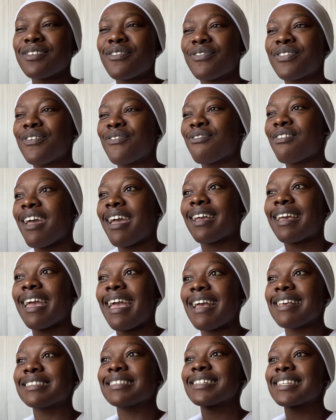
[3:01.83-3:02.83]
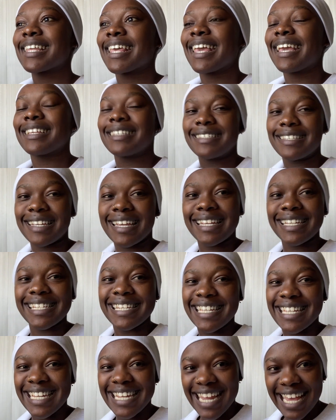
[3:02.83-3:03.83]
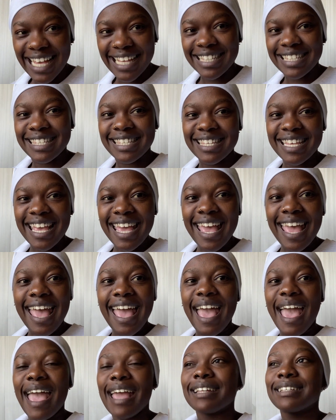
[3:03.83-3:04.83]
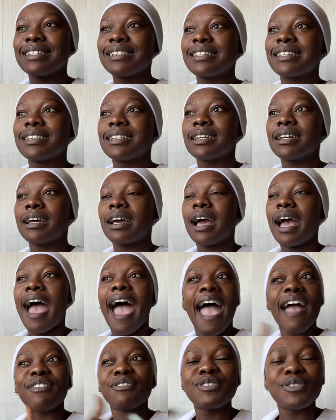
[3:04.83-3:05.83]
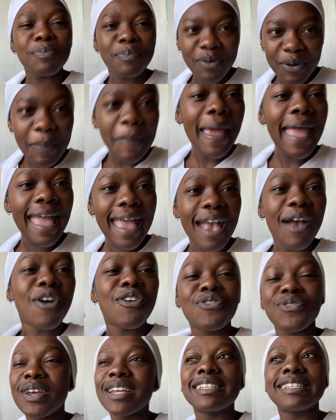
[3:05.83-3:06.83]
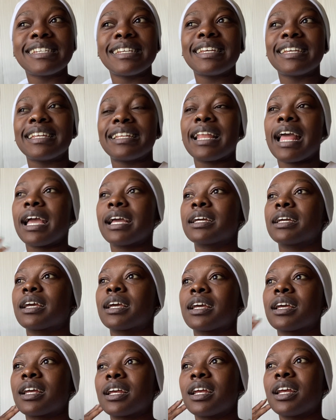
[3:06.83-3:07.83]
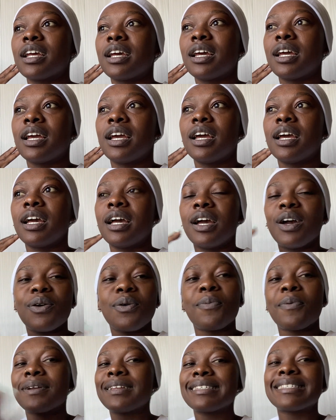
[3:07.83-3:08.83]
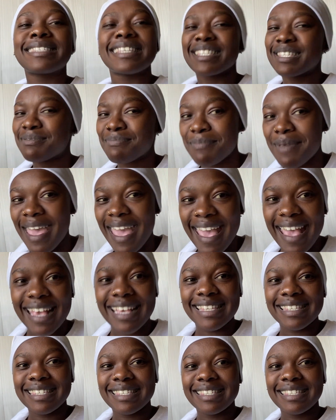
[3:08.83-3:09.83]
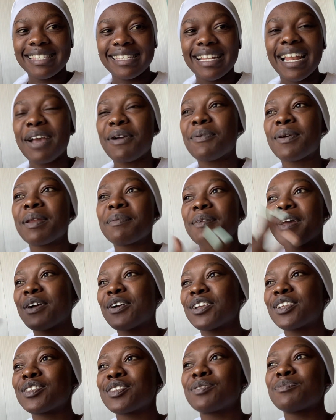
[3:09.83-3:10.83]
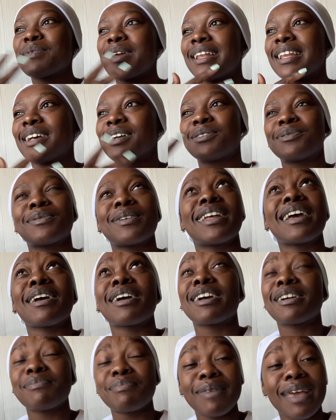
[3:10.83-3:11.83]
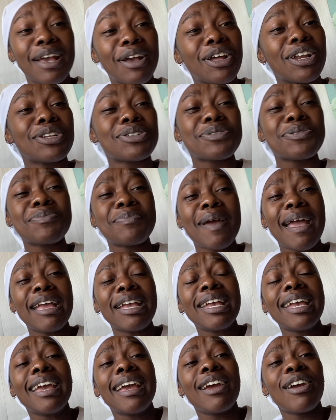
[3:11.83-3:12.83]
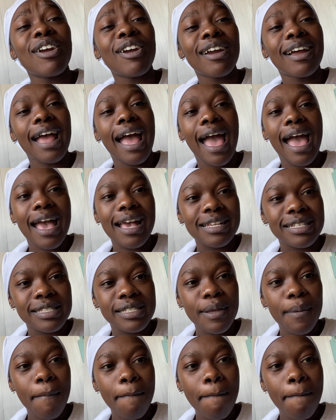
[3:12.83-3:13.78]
of the vac hasn't kicked in yet and i have to prepare already like what is this mess like what am i gonna do my nails when I, am i gonna do my hair guys